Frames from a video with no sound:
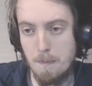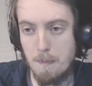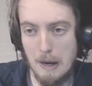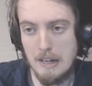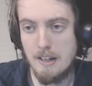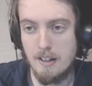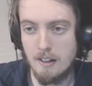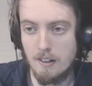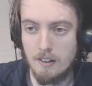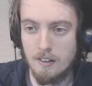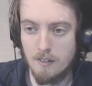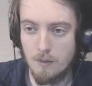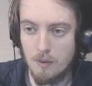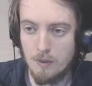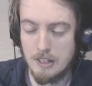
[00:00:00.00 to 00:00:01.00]

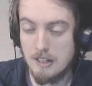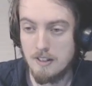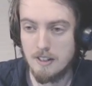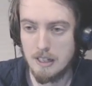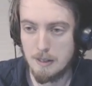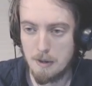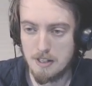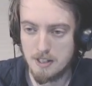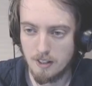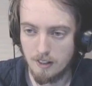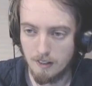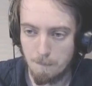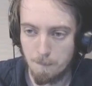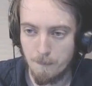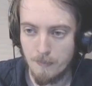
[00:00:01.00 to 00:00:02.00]
paying D&D, basically.